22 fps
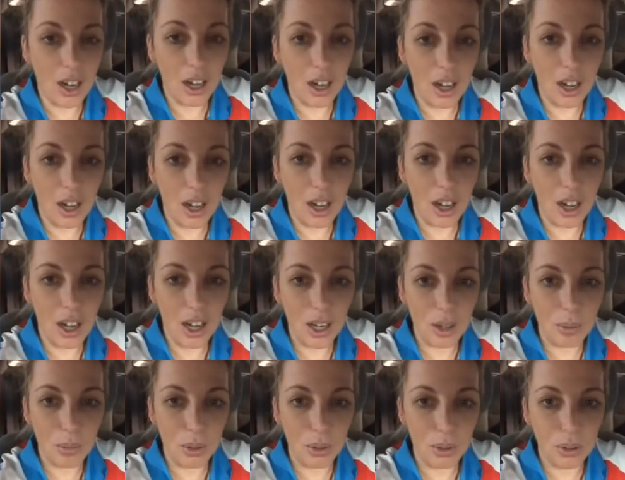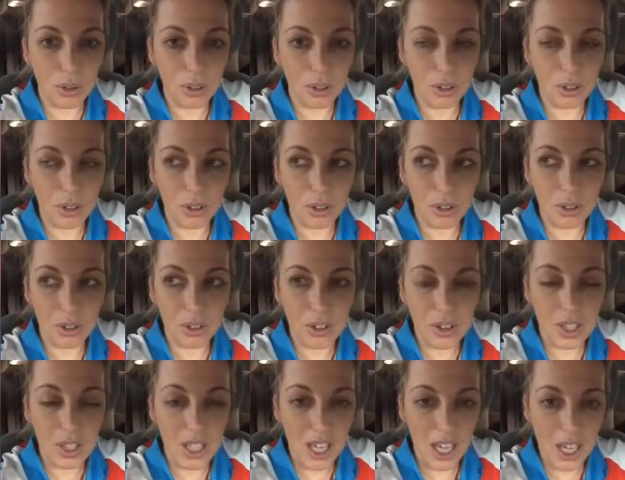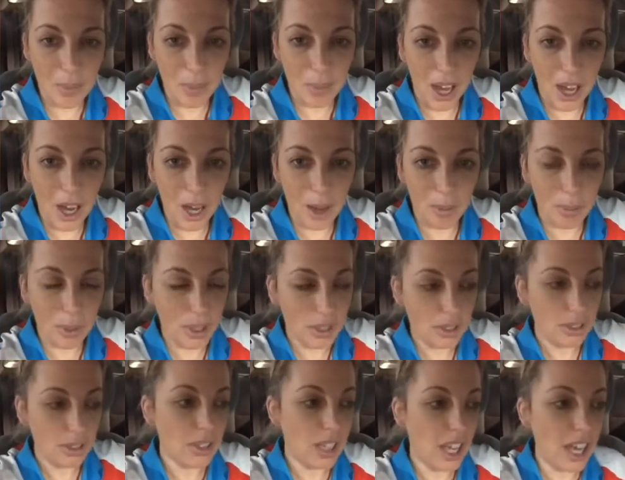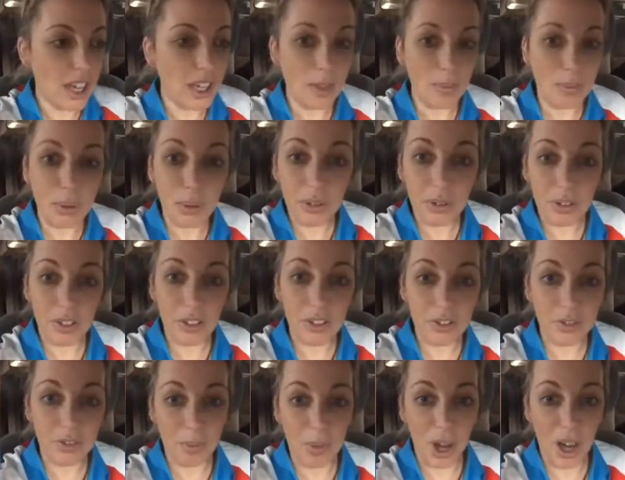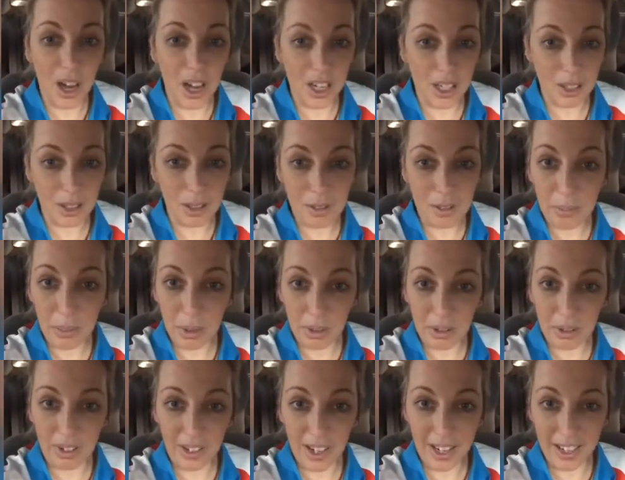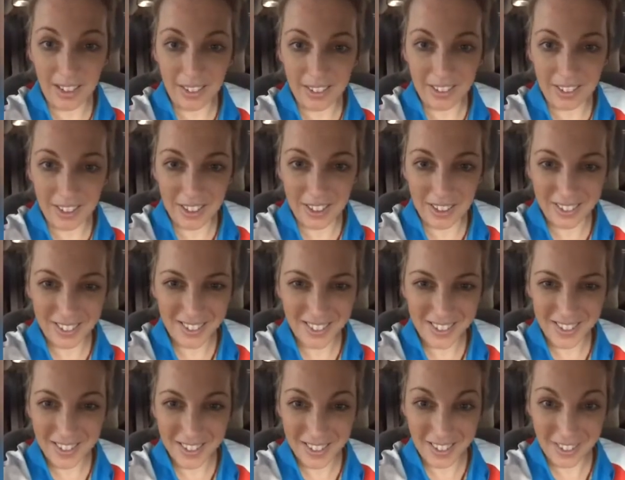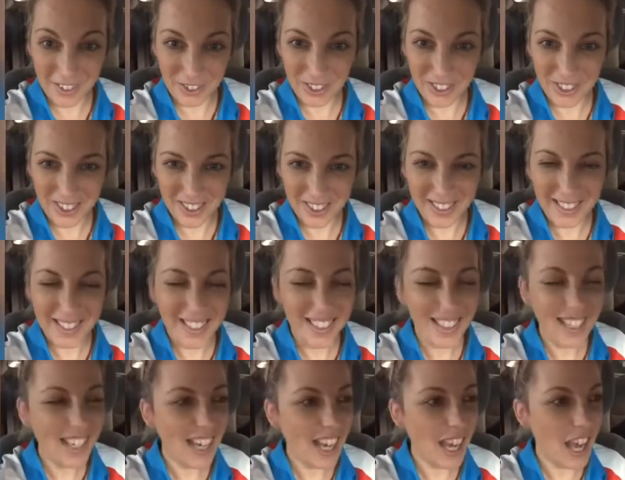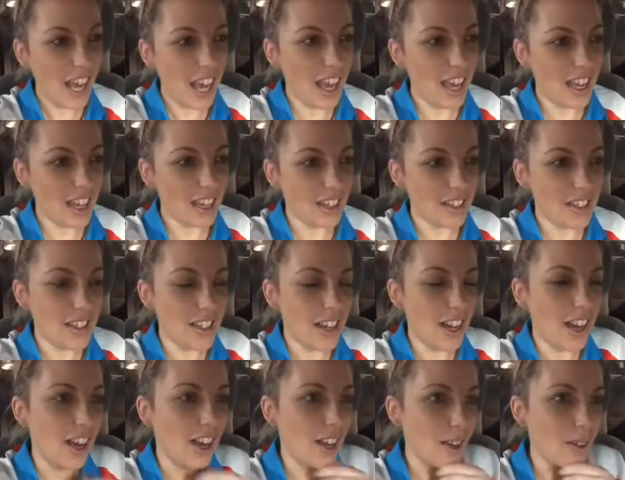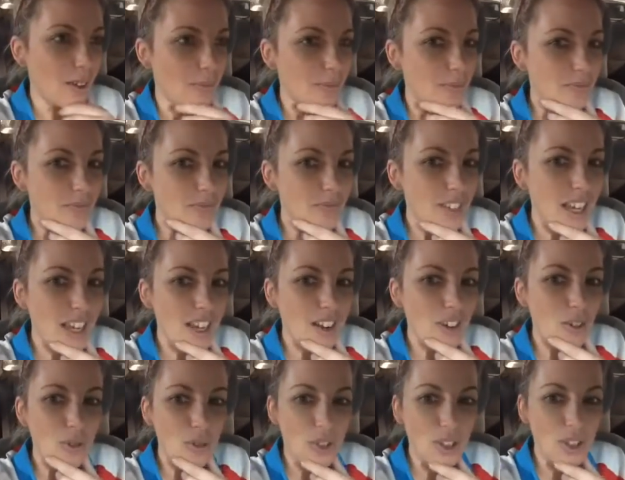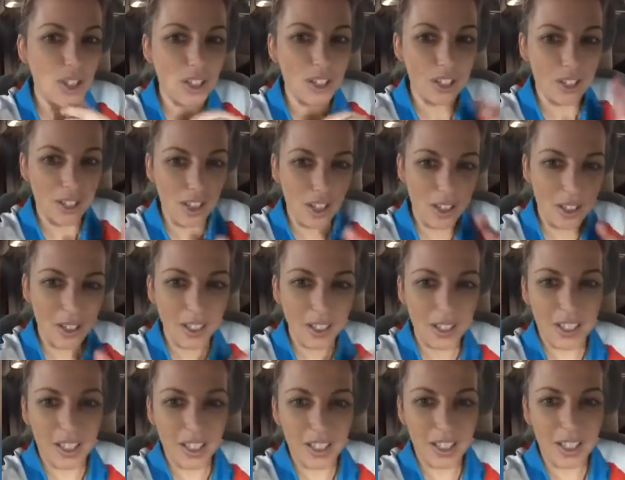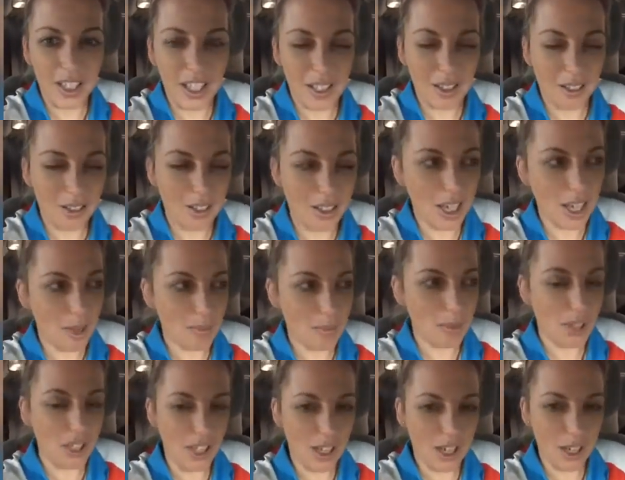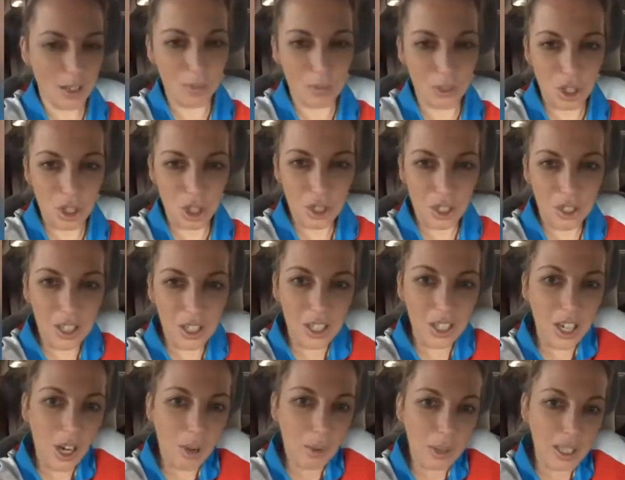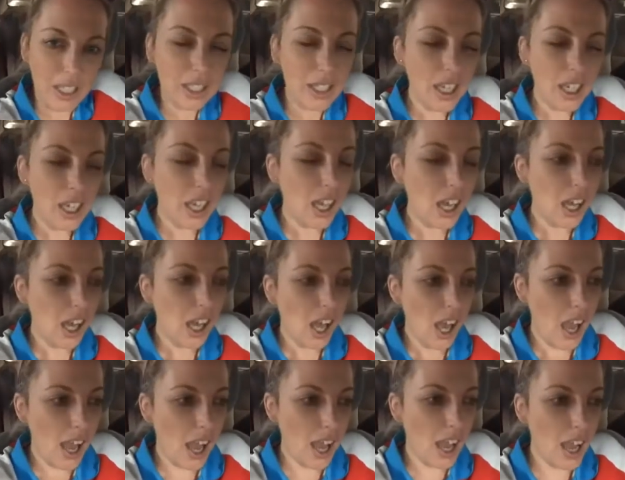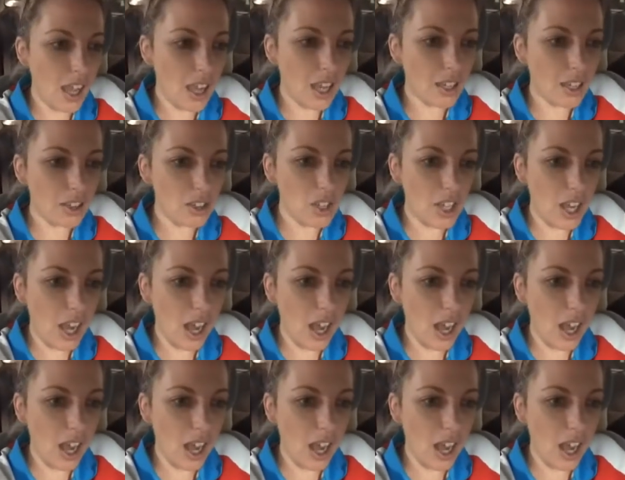want to keep up and improve my ball handling skills. And also, you know, keep the shooting going. And